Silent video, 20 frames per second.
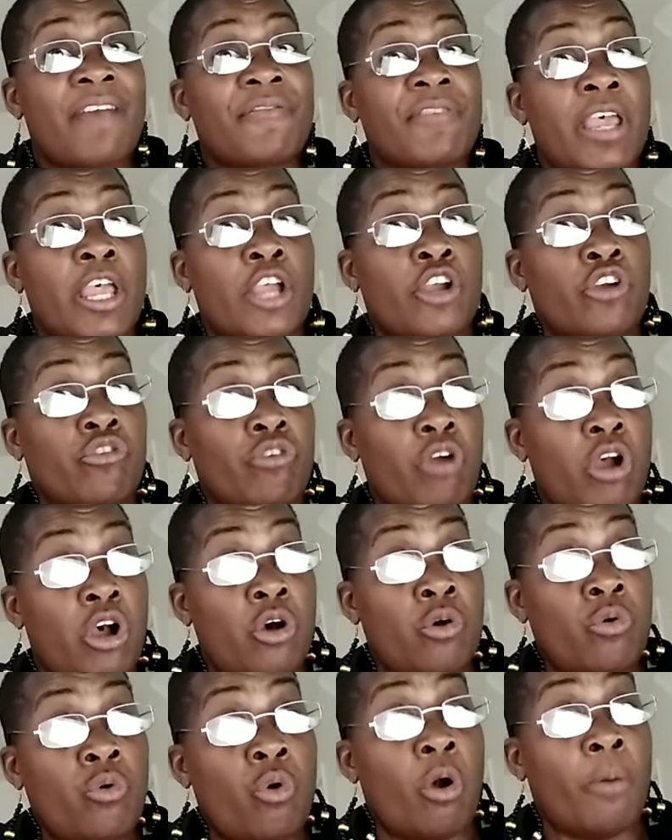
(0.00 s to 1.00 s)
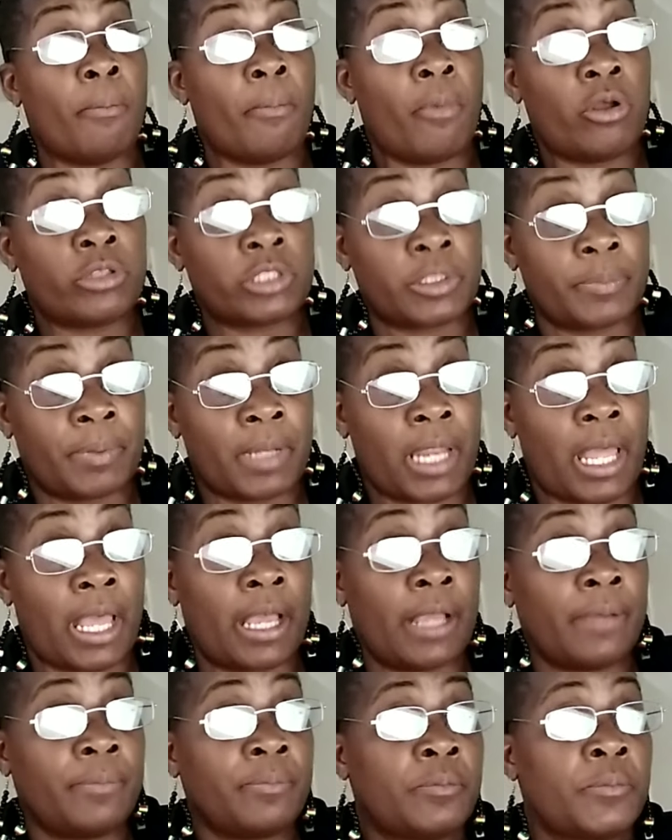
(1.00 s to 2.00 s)
and it includes humans,
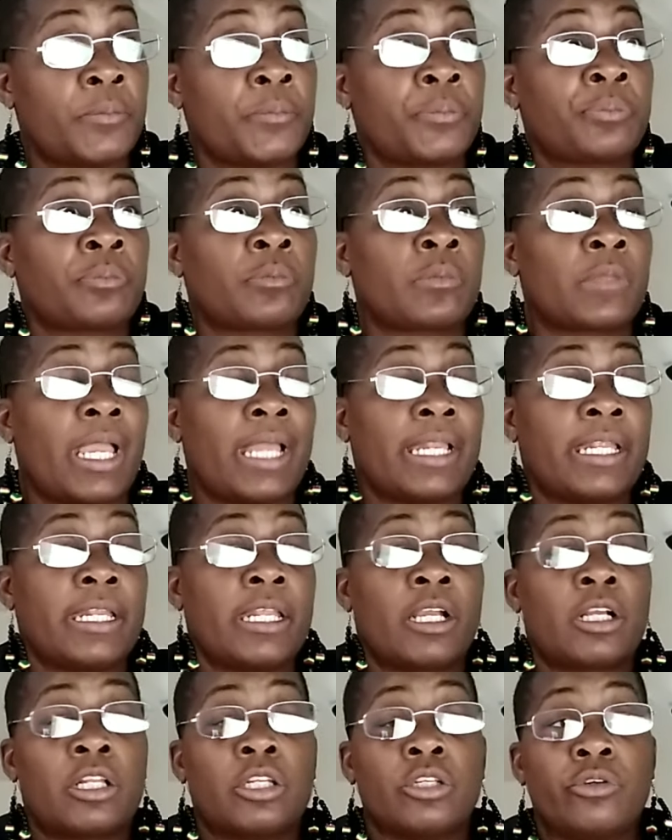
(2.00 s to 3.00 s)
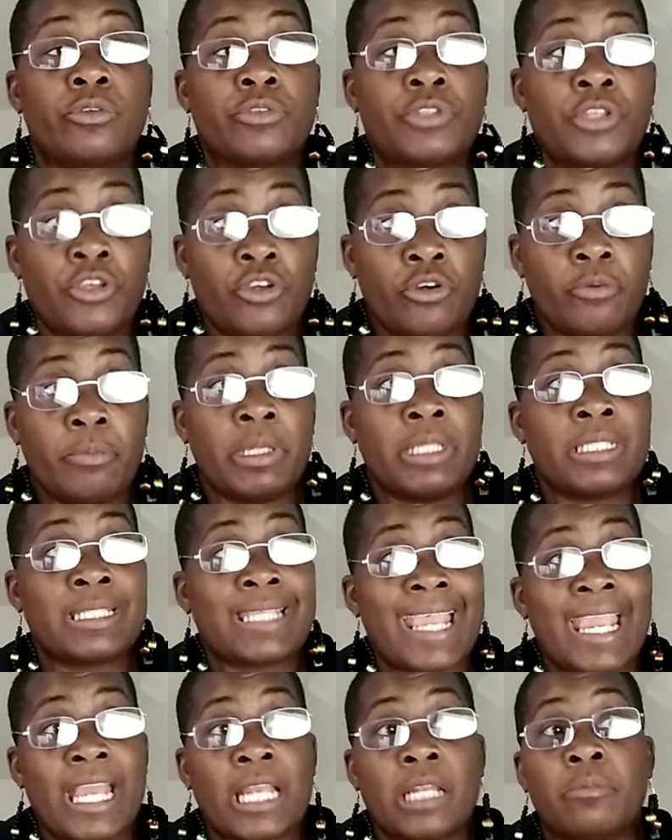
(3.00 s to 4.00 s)
animals, food, water, soil,
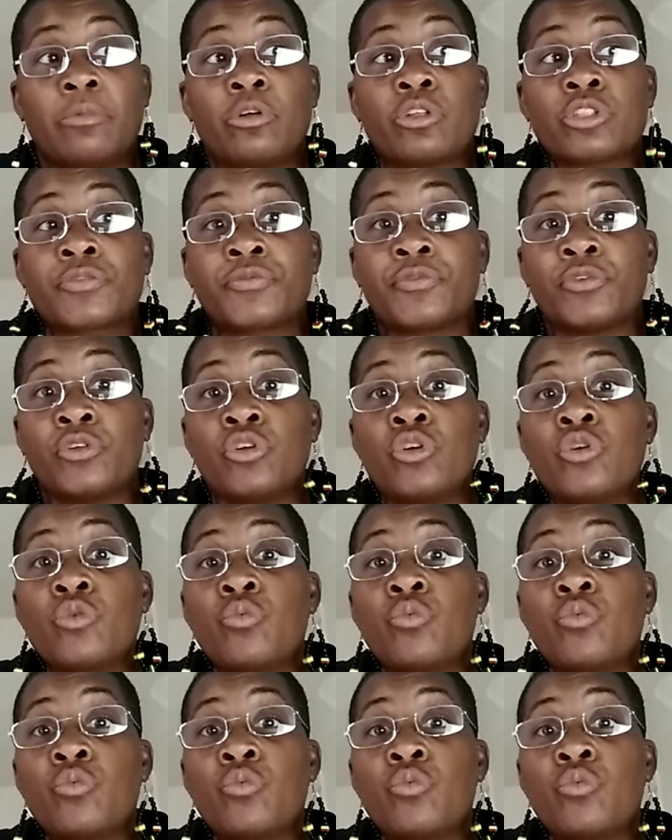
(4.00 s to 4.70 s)
and equipment.